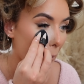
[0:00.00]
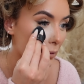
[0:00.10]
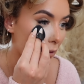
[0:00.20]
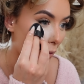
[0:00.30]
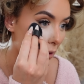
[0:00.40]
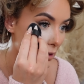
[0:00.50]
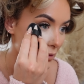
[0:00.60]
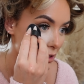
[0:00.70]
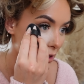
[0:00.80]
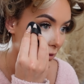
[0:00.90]
don't leave
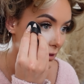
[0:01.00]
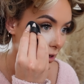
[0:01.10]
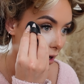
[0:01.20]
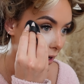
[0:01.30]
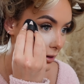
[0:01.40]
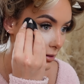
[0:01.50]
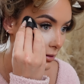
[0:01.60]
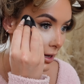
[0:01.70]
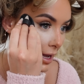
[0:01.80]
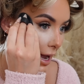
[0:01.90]
each other's side,
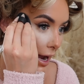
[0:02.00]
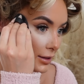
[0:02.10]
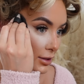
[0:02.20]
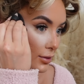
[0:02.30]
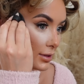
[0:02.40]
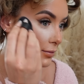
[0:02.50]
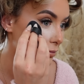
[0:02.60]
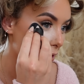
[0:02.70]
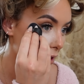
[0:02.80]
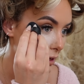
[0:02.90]
and do some
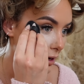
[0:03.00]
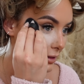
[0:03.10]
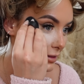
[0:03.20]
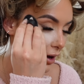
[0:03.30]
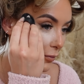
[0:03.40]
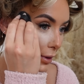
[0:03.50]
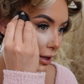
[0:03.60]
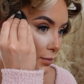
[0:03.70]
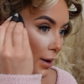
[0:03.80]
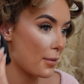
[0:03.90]
really nice stuff.
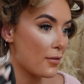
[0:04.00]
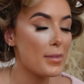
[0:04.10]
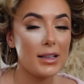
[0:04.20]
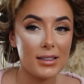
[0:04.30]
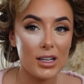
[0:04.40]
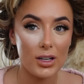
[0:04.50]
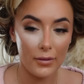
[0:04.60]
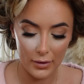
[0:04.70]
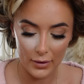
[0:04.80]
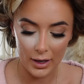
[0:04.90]
Because where we've missed each
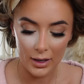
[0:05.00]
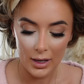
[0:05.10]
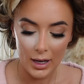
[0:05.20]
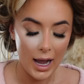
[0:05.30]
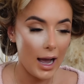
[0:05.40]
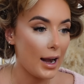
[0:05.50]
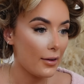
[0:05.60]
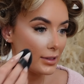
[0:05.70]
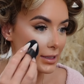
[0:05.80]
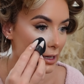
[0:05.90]
other and
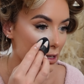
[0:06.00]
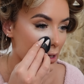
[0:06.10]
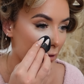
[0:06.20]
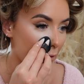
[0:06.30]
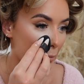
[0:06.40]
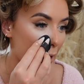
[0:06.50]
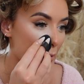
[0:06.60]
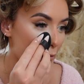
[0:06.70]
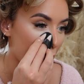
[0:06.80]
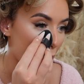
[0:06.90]
haven't seen each other
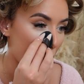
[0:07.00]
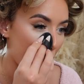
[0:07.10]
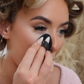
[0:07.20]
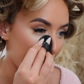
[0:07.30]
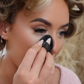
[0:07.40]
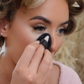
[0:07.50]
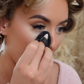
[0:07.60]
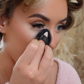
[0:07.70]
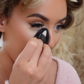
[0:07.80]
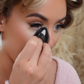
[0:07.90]
maybe for a
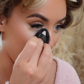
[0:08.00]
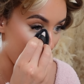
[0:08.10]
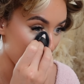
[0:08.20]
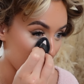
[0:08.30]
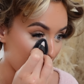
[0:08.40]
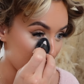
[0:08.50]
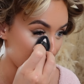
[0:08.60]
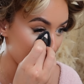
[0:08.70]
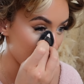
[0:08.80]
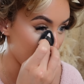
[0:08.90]
while, like I'm not going to
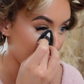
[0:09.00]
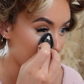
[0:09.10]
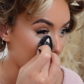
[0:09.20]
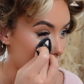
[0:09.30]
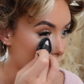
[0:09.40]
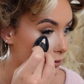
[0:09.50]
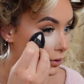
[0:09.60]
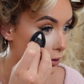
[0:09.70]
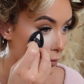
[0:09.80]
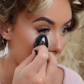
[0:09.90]
see Liam now for
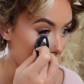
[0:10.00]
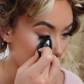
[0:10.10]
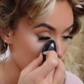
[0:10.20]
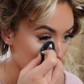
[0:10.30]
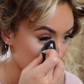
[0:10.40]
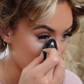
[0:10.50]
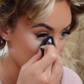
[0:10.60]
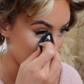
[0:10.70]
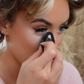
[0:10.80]
2 weeks,